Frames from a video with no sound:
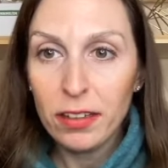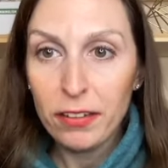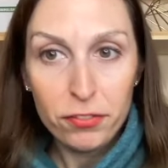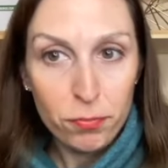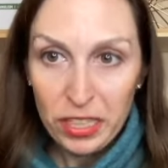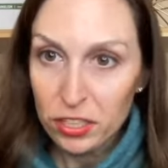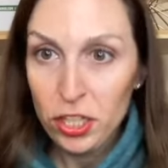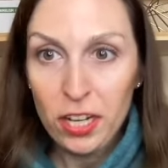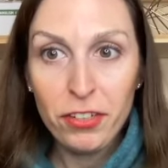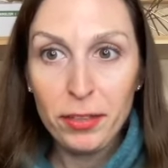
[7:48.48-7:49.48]
have been
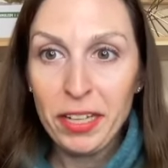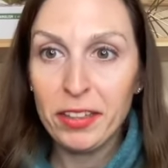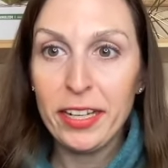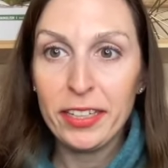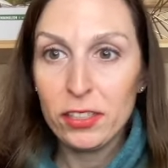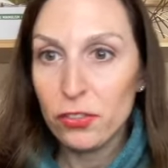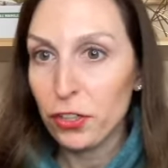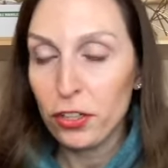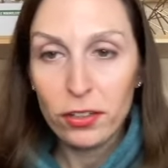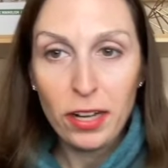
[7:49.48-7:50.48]
shaving my legs
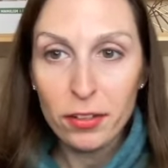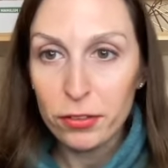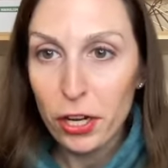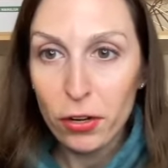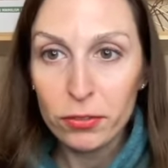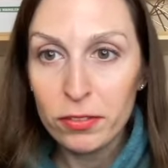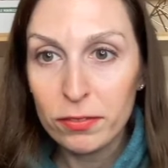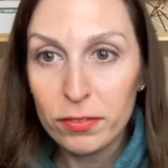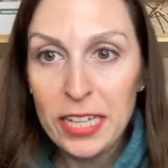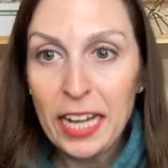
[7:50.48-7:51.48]
for, I don't know,
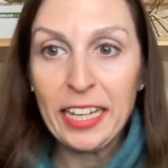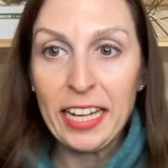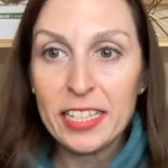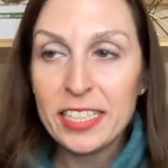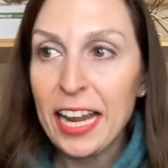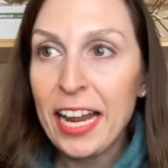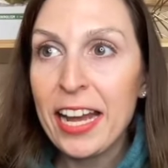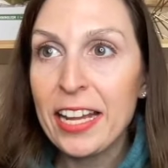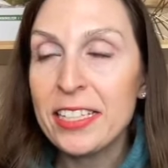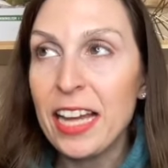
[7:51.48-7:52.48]
decades.
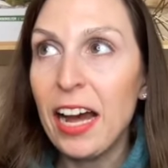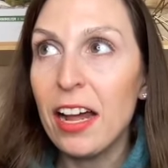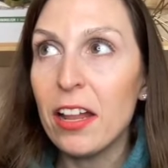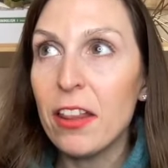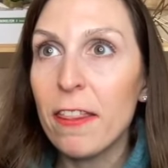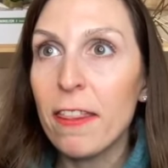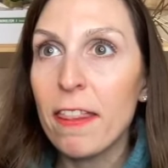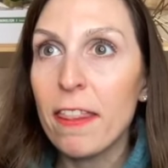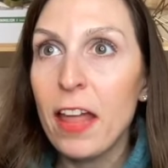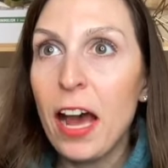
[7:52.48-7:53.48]
And
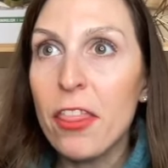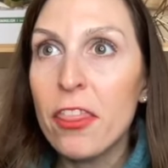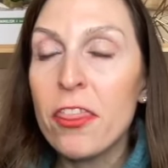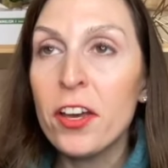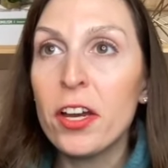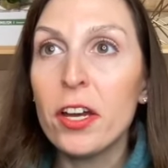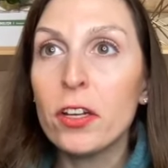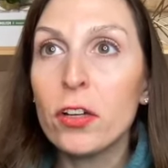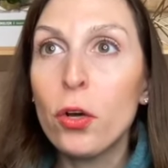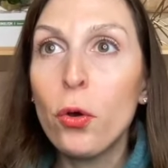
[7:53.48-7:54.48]
the
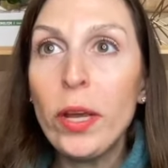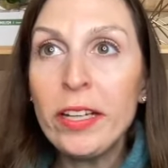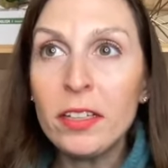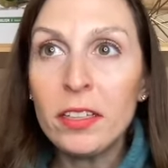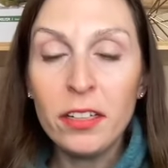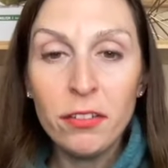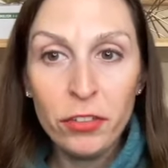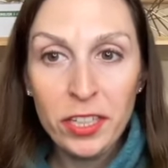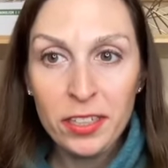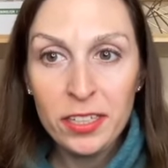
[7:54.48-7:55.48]
quick
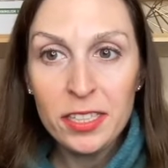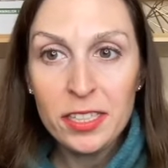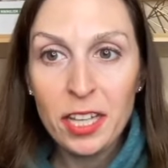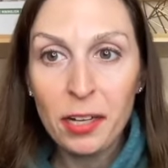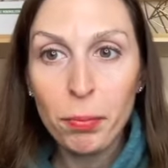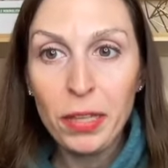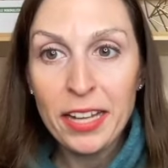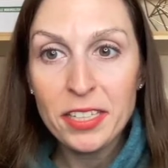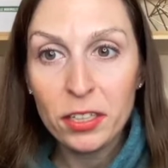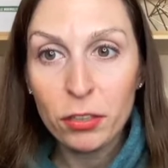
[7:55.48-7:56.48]
convenience that a
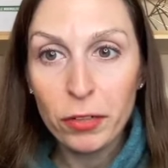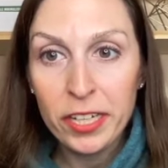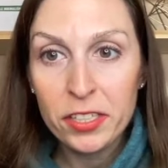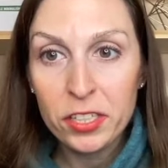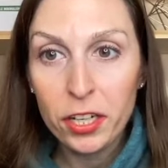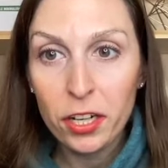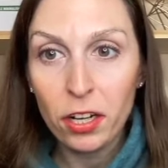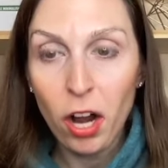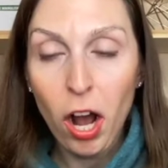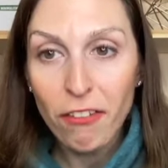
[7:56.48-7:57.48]
plastic
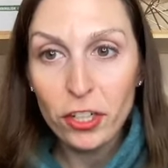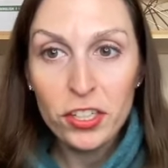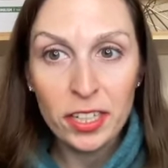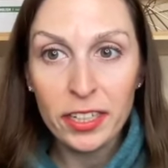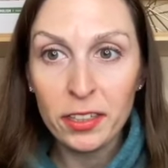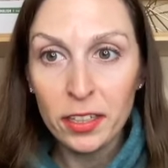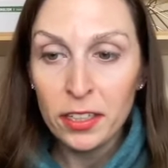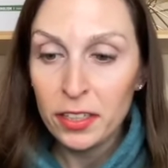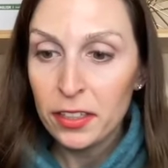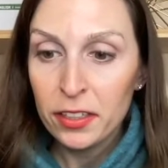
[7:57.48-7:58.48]
razor offers, like,
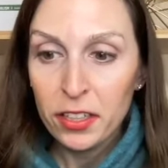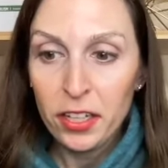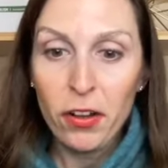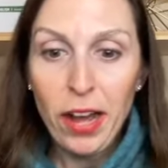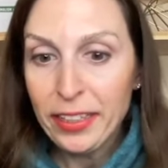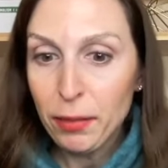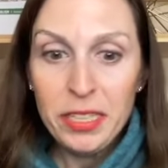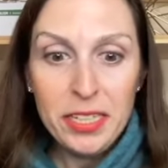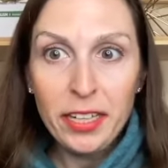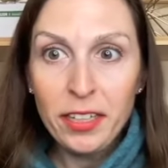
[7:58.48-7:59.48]
I can
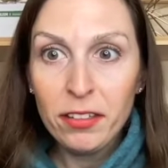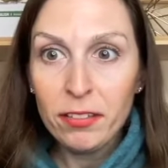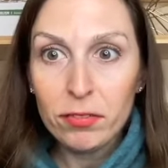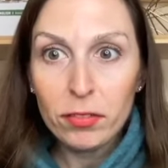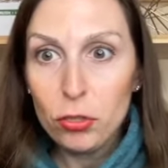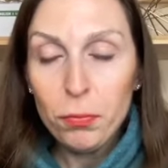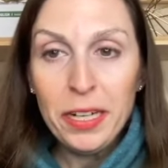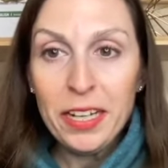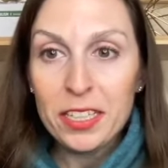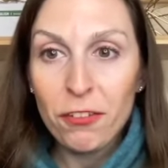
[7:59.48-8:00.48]
be done in 2
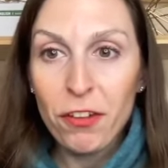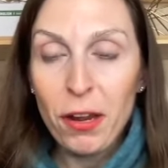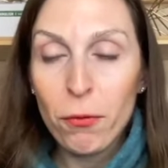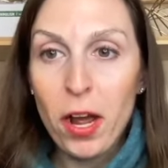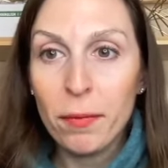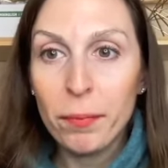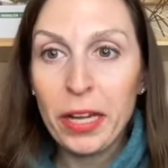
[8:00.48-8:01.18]
minutes if I want.